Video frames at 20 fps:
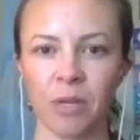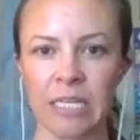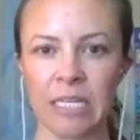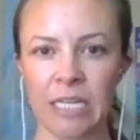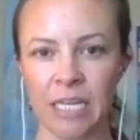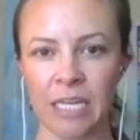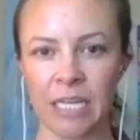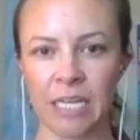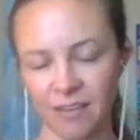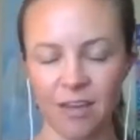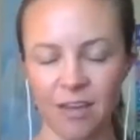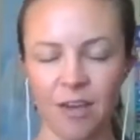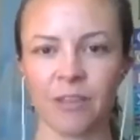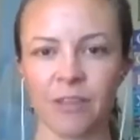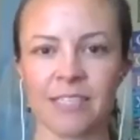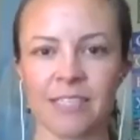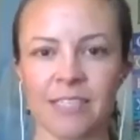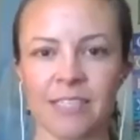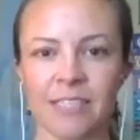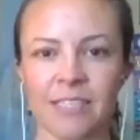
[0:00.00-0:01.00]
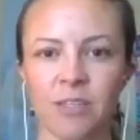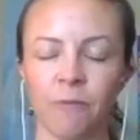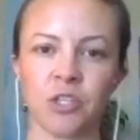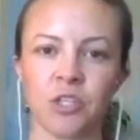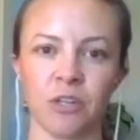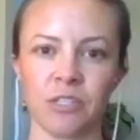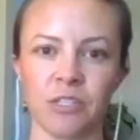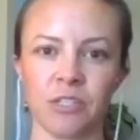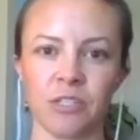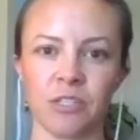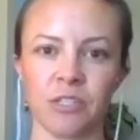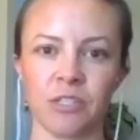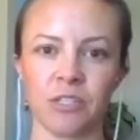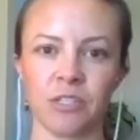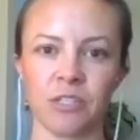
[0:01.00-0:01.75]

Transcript: for this whole future to